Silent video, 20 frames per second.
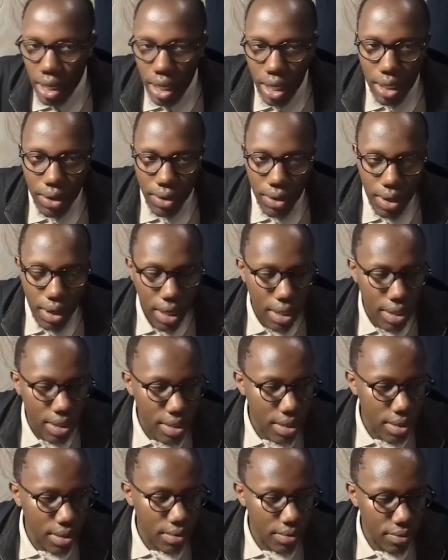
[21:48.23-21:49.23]
in our
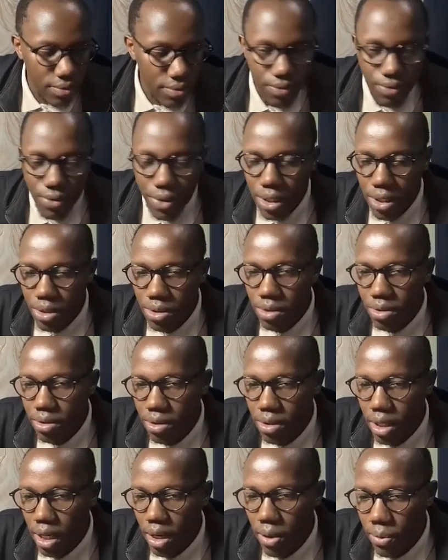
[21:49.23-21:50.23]
last
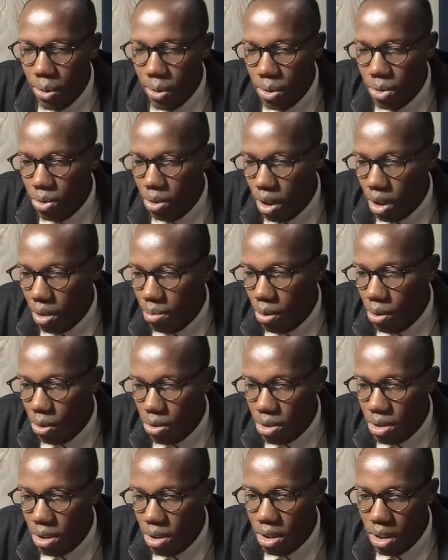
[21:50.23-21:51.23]
video when you're talking
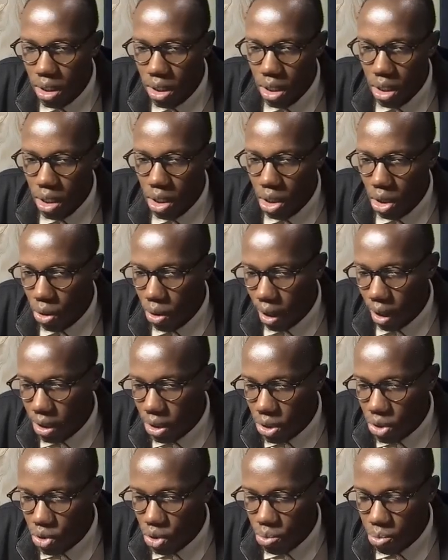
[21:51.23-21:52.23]
about
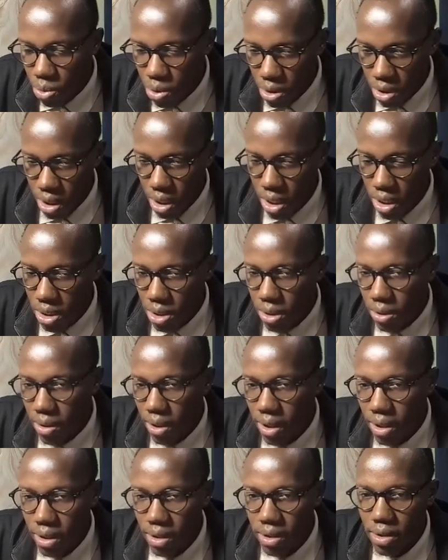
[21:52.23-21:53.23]
connecting to
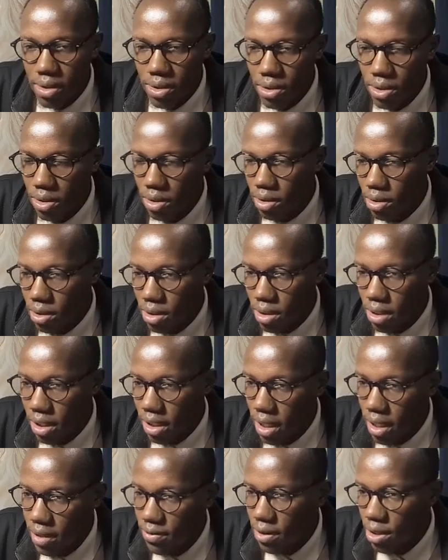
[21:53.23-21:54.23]
PostgreSQL. So
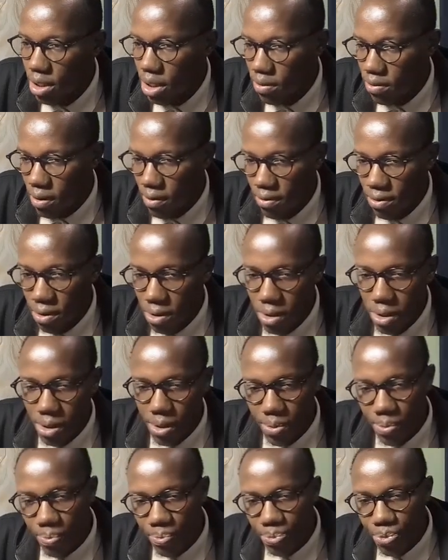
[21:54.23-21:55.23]
check that video if you have not.
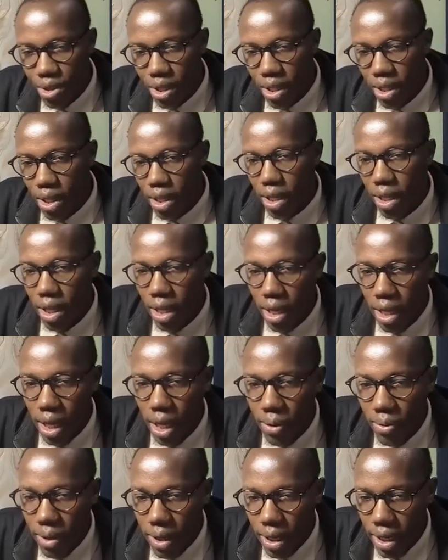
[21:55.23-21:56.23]

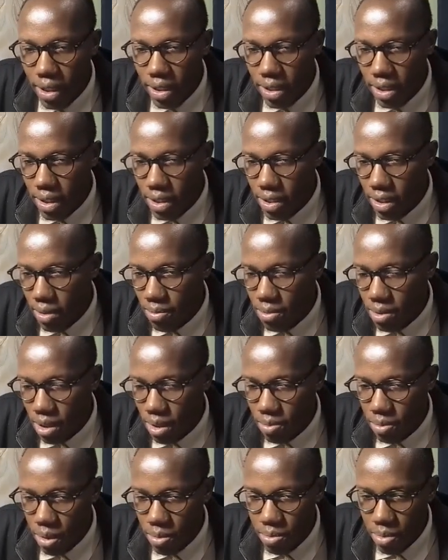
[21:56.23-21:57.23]
We are getting the same
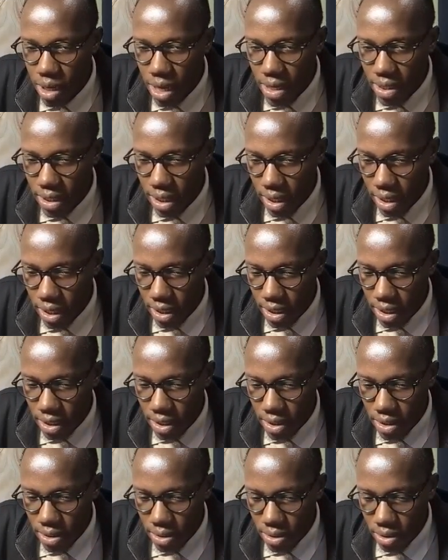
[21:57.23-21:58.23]
APIs
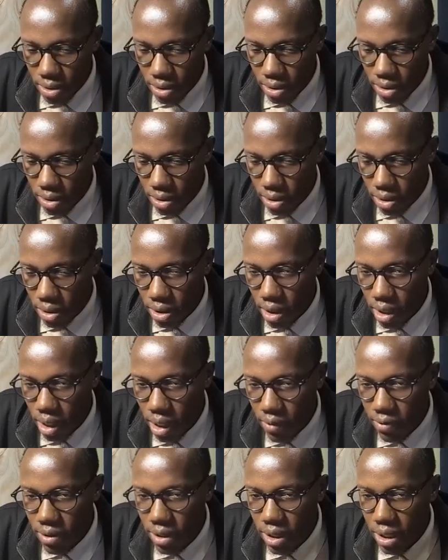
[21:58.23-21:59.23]
created, so
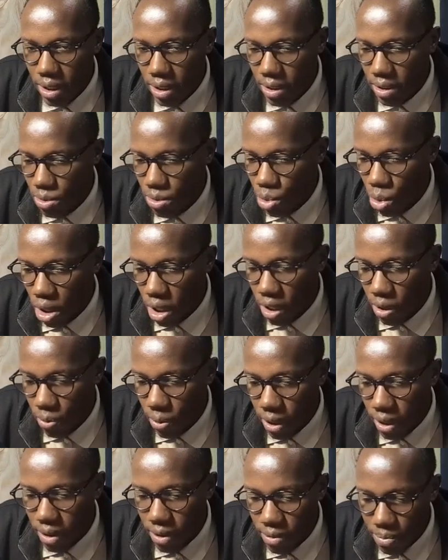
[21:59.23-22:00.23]
everything is working
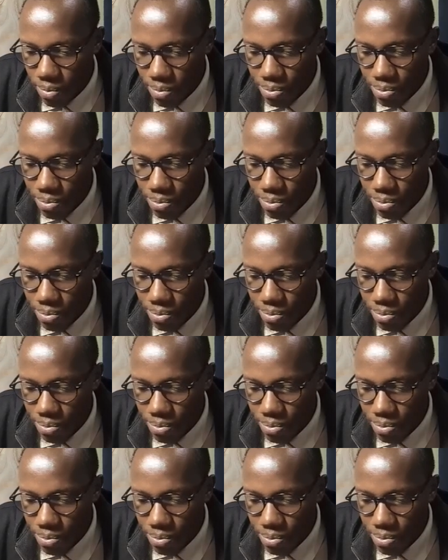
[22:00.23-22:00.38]
well.